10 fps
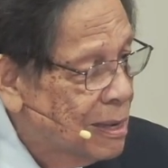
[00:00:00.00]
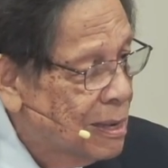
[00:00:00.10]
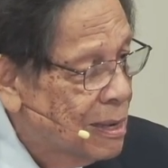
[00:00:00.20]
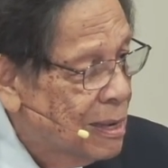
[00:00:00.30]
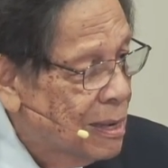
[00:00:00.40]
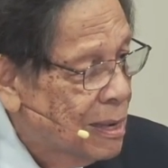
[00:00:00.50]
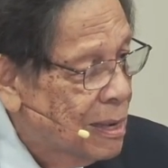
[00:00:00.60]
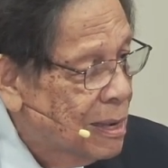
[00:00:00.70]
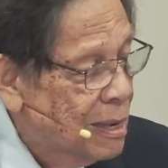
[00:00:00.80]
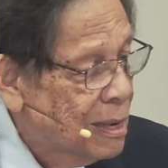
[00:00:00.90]

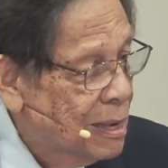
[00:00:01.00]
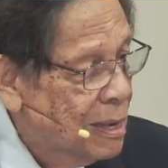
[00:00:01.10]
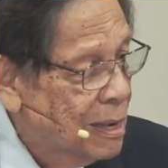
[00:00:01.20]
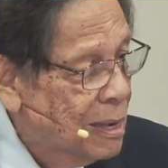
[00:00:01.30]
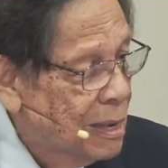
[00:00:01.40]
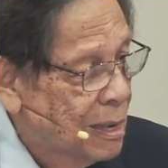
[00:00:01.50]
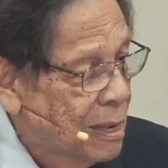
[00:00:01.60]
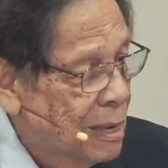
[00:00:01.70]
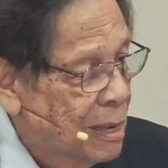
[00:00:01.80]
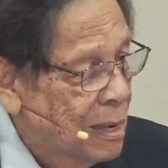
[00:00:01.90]

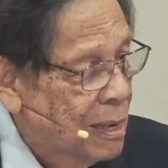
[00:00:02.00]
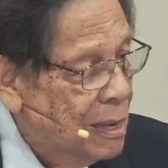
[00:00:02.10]
(no one is talking)